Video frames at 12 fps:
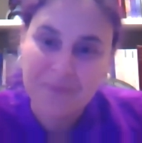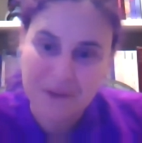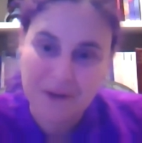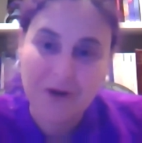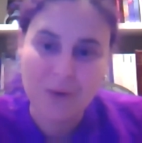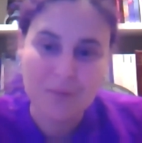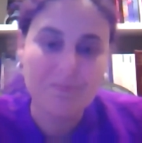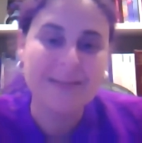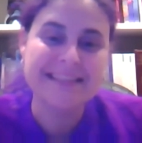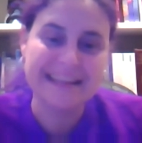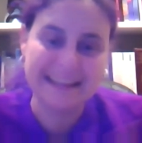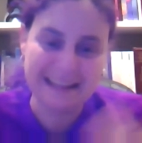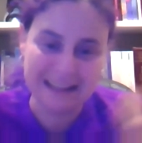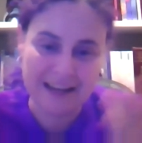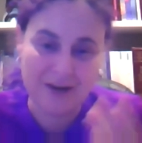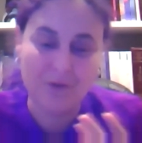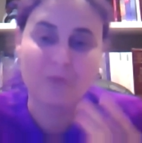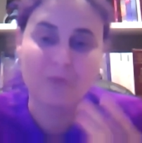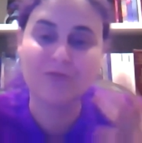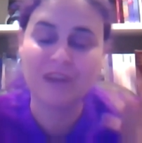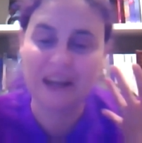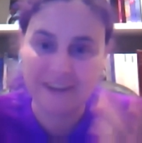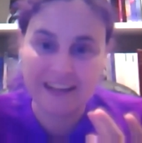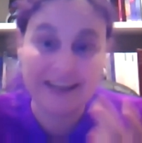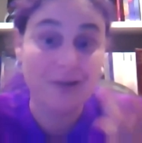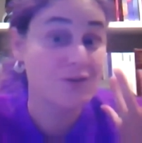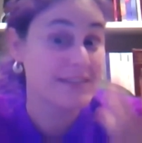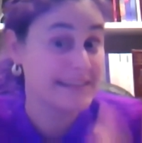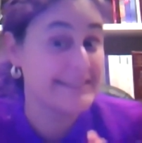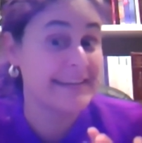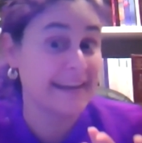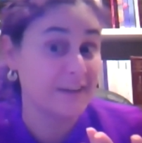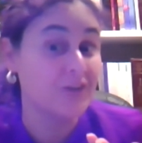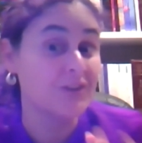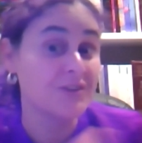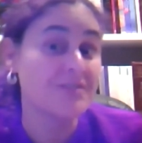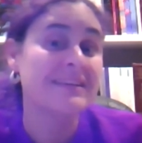You know, we've been seeing a lot of very interesting standards